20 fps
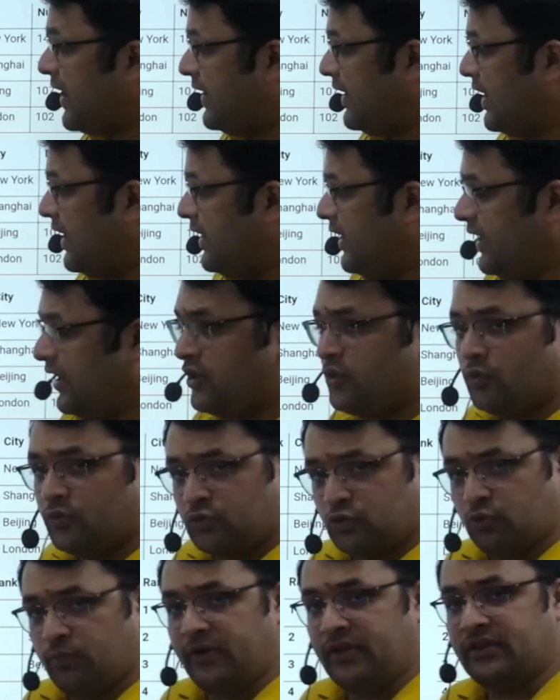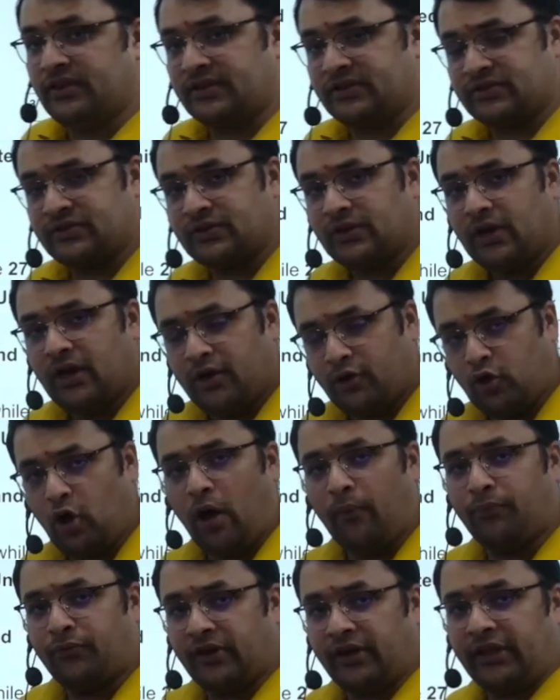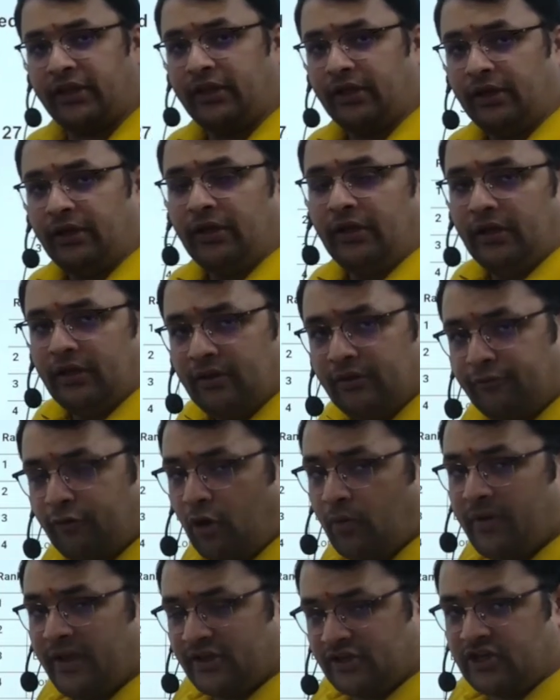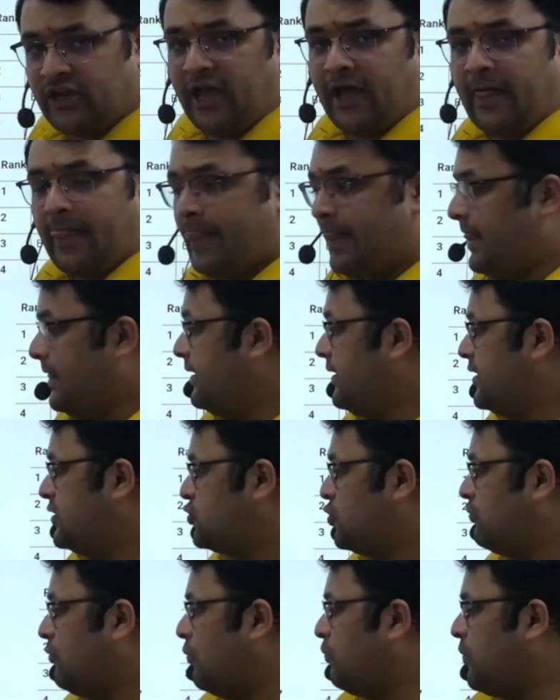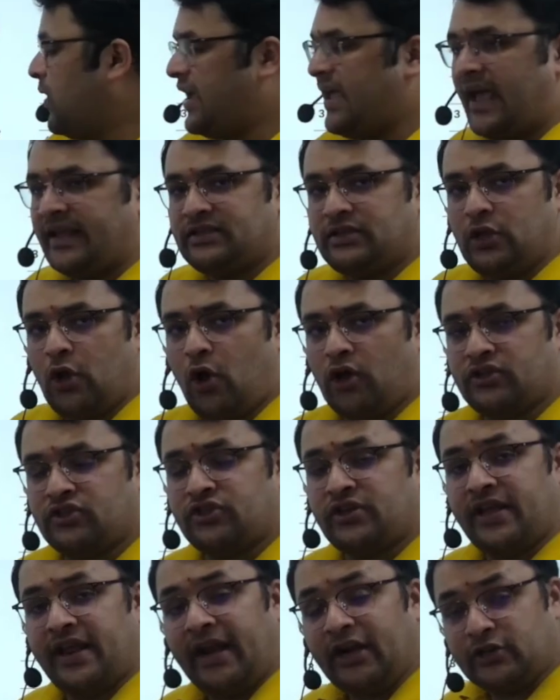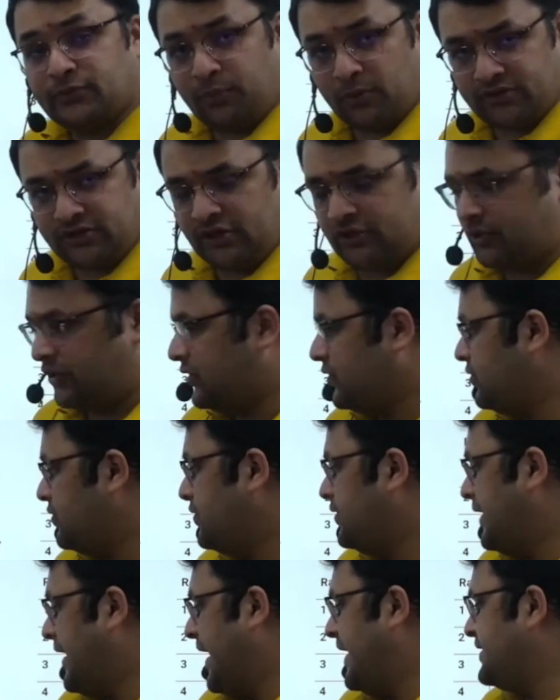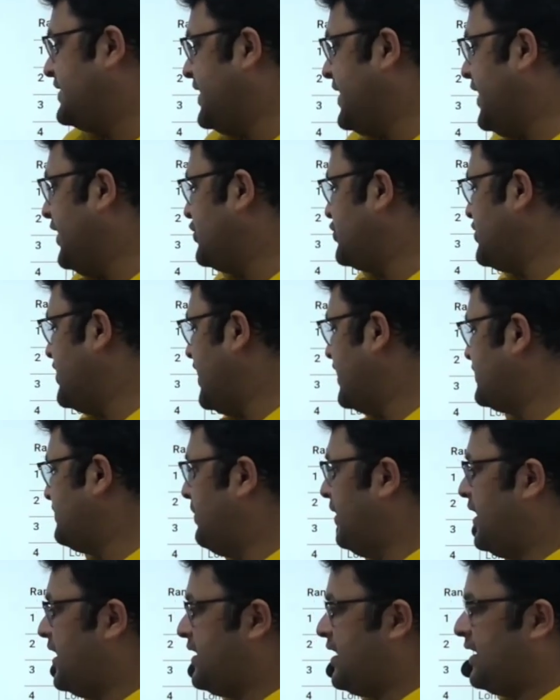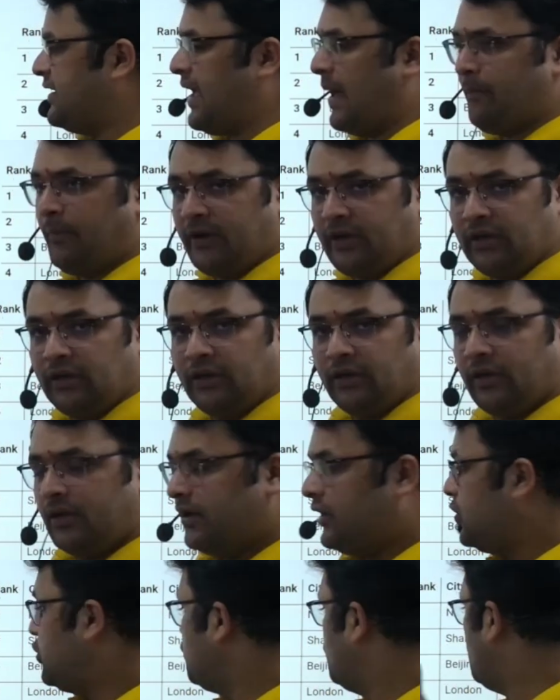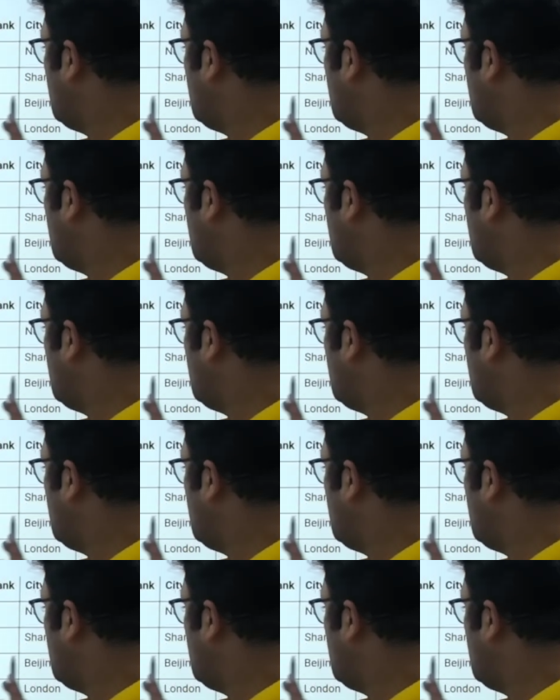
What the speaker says: earlier used to be in this top 3 from Asia. So Mumbai has lost its position as Asia's billionaire capital to